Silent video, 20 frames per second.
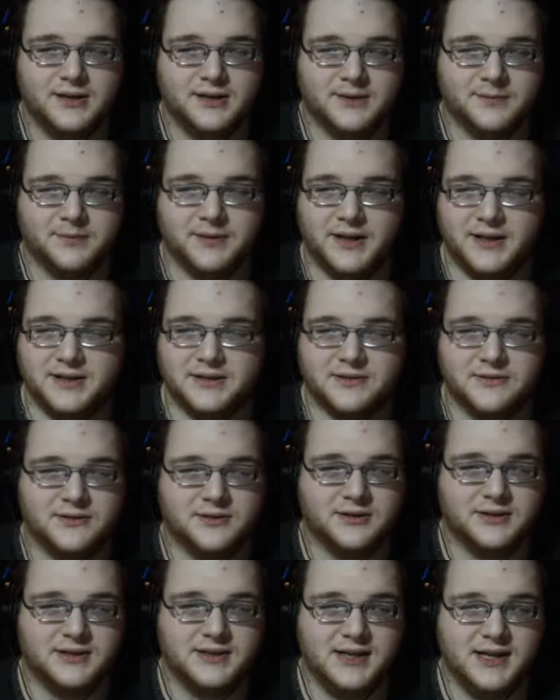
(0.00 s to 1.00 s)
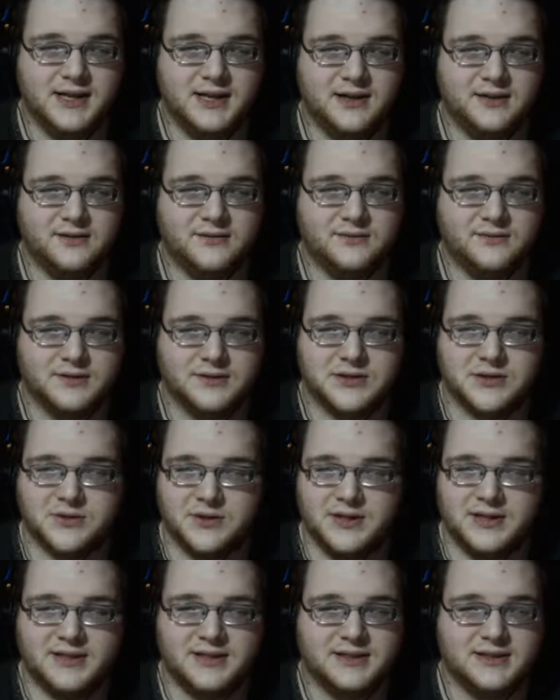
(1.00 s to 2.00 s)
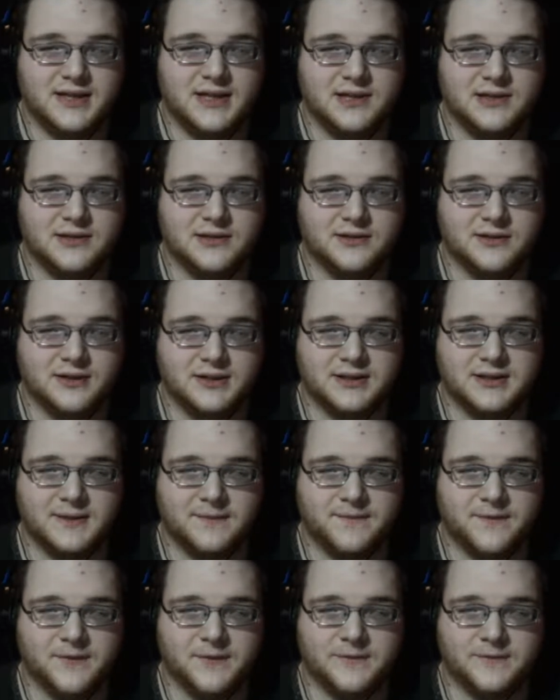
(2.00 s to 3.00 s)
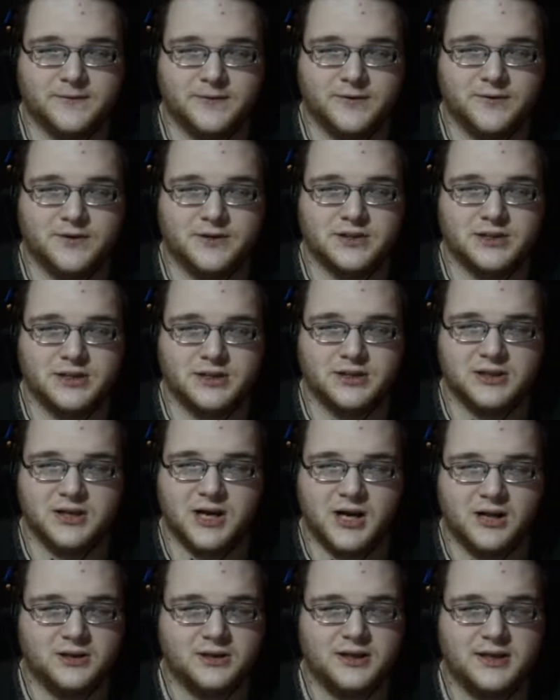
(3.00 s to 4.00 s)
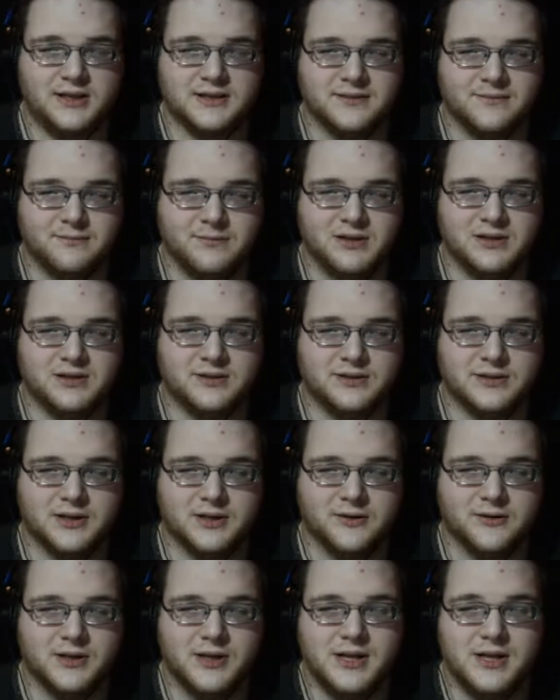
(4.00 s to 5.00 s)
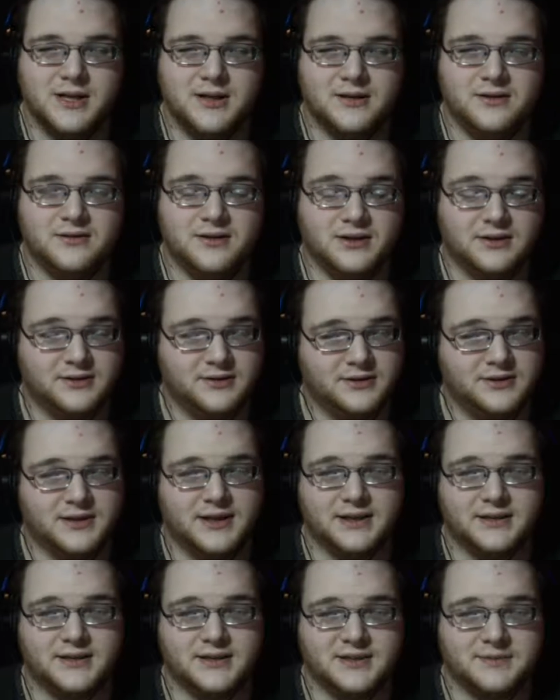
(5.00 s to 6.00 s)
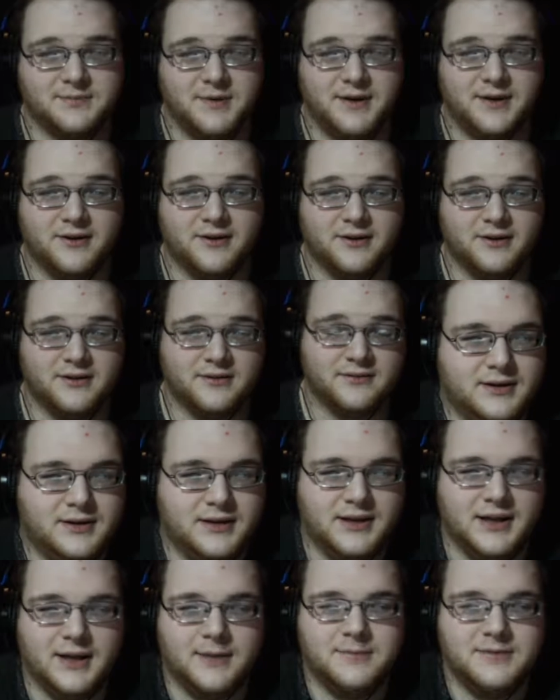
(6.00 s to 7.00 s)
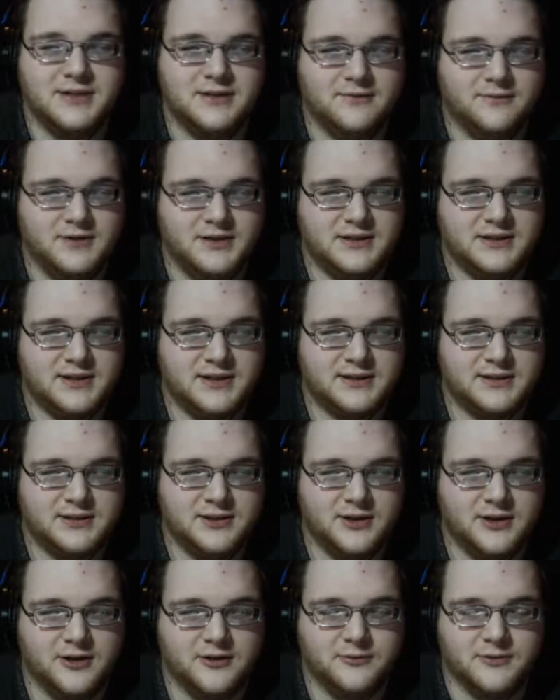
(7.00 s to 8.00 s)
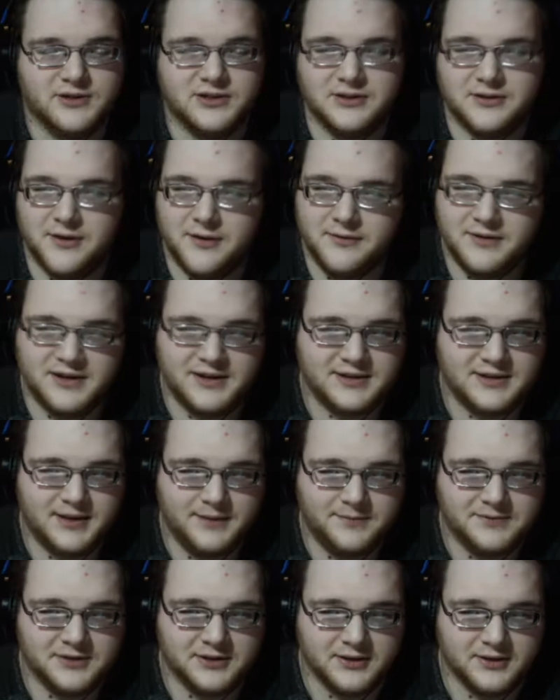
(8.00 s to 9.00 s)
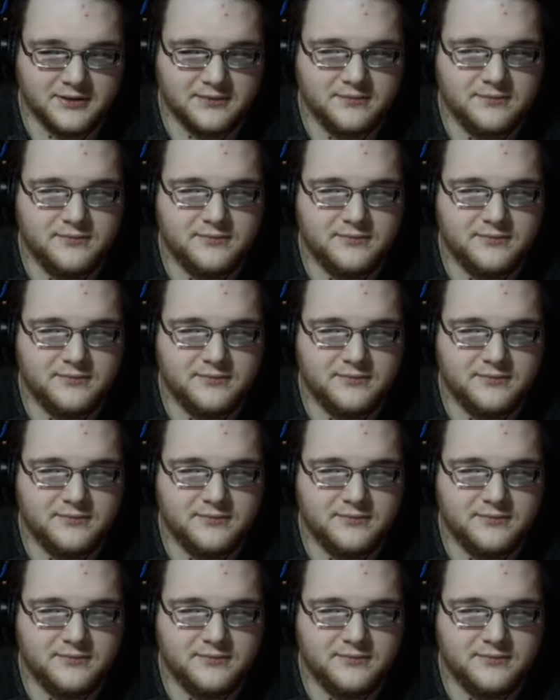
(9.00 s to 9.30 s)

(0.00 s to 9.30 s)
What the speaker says: The plants are all dead, the trees skeletal except for flourishing colonies of mistletoe. It looks like despair. The empty recess yard was no exception.